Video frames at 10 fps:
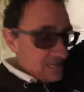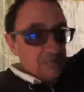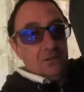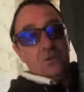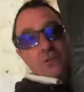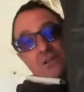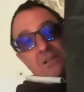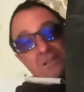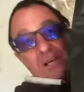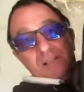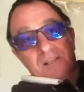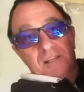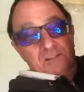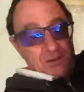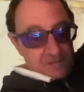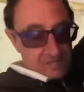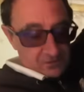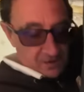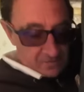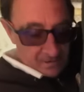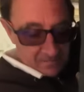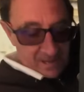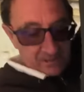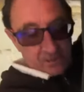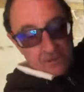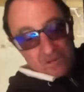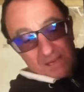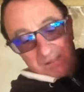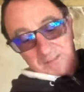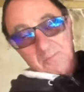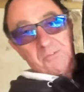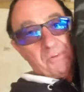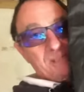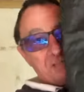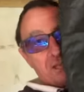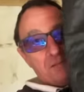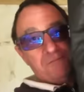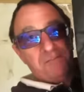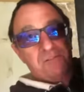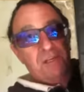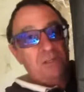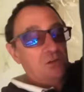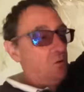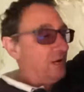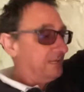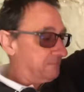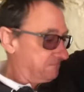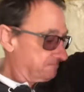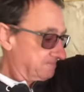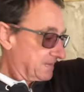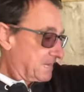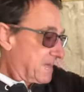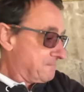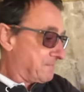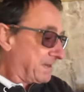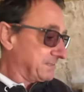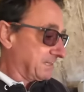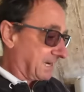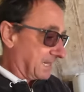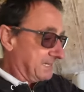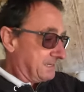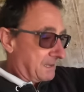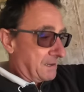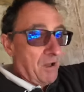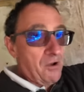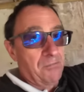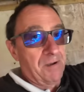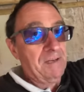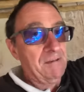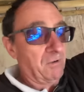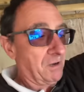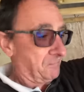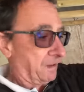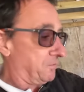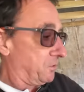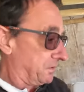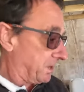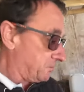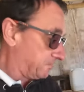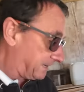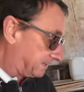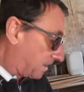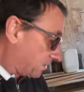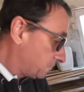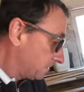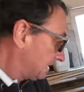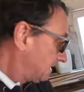and look at the size of this great, these great big bags you can buy. These are between 10 and 15 quid. And basically, I'm hoping, well, I'm more than hoping, I know,